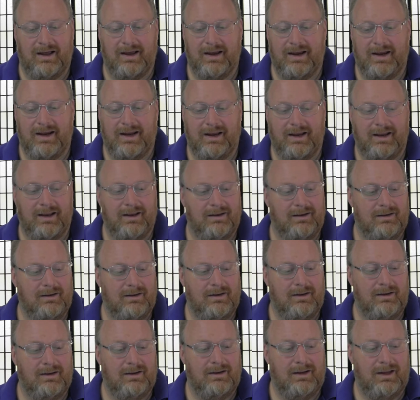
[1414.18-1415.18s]
I
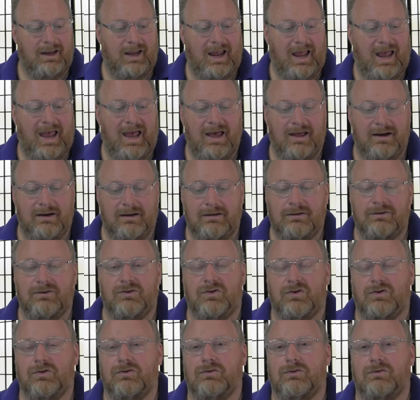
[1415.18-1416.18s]
added
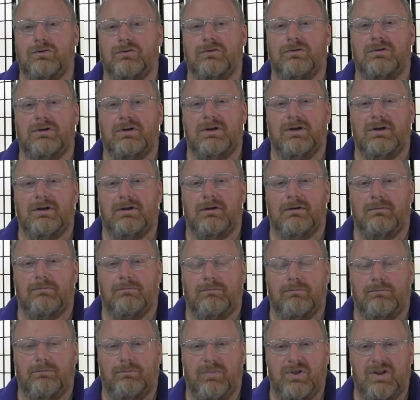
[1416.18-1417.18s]
to
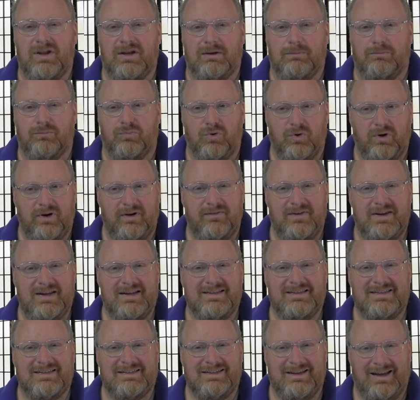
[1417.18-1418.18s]
the
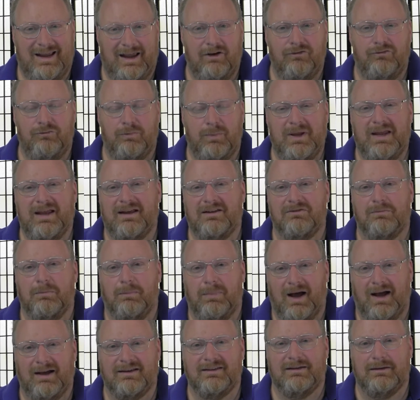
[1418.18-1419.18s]
previous FPS
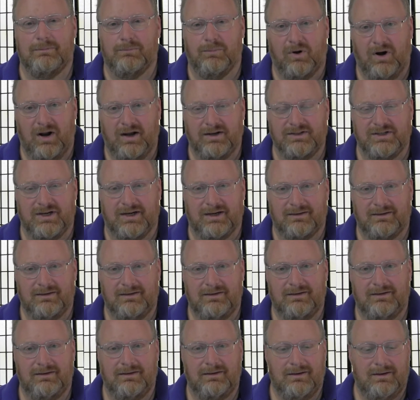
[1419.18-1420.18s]
Boxy project.
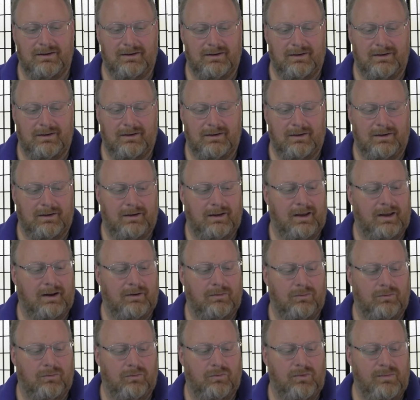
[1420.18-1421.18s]

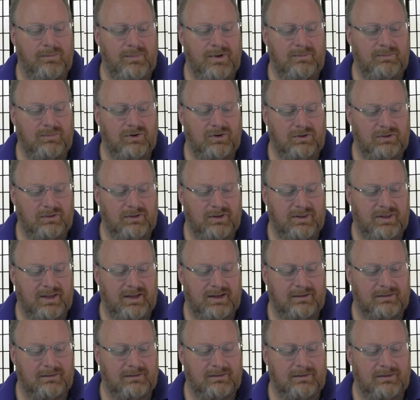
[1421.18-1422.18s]
And remember
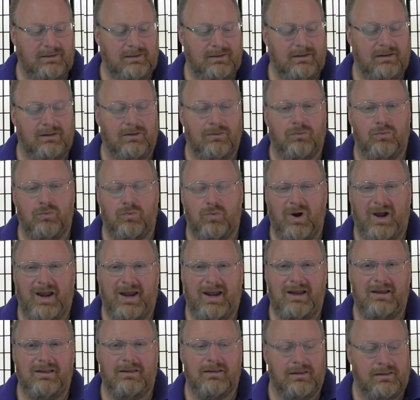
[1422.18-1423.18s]
that the
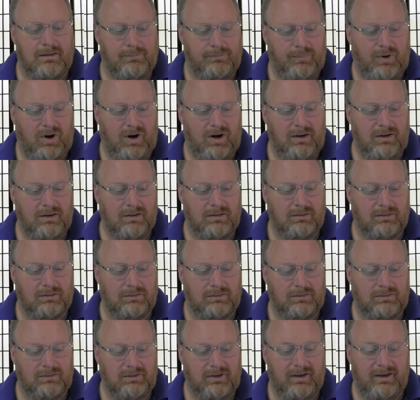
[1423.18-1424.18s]
way that the
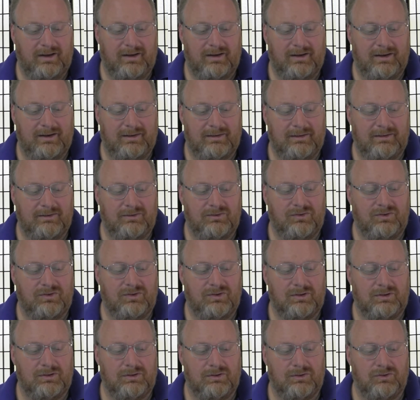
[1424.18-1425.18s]
particle
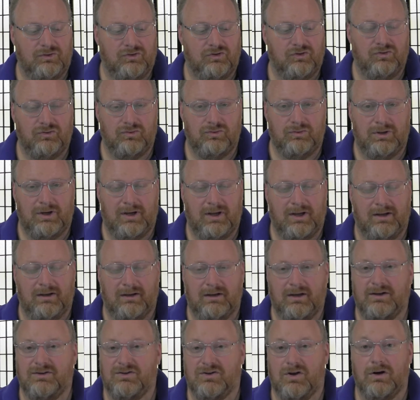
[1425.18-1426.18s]
is
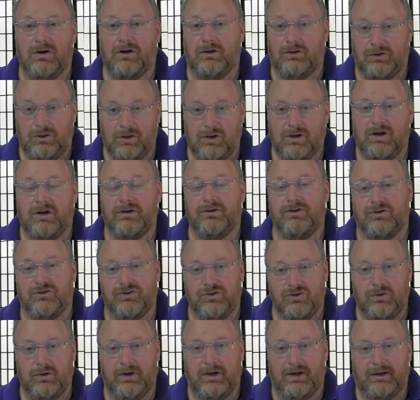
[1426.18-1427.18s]
going to look on your
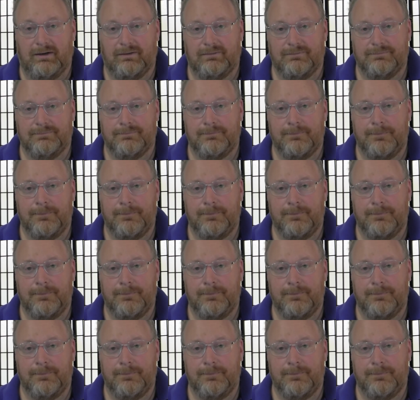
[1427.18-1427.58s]
screen